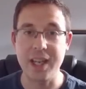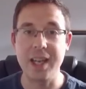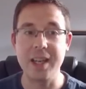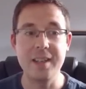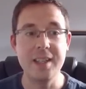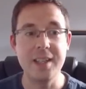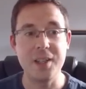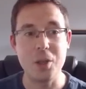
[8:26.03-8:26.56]

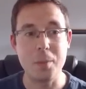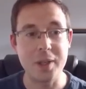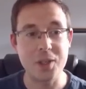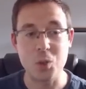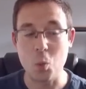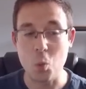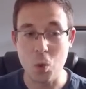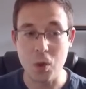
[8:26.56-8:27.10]
at no
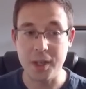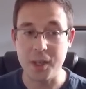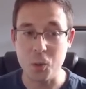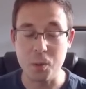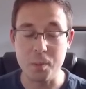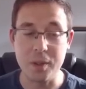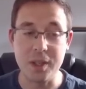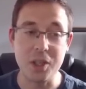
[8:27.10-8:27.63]
matter what
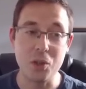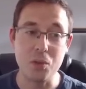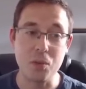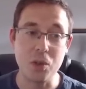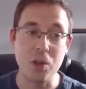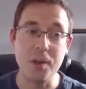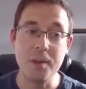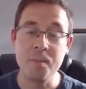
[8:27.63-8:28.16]
equipment you've
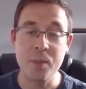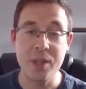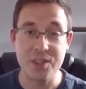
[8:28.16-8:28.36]
got.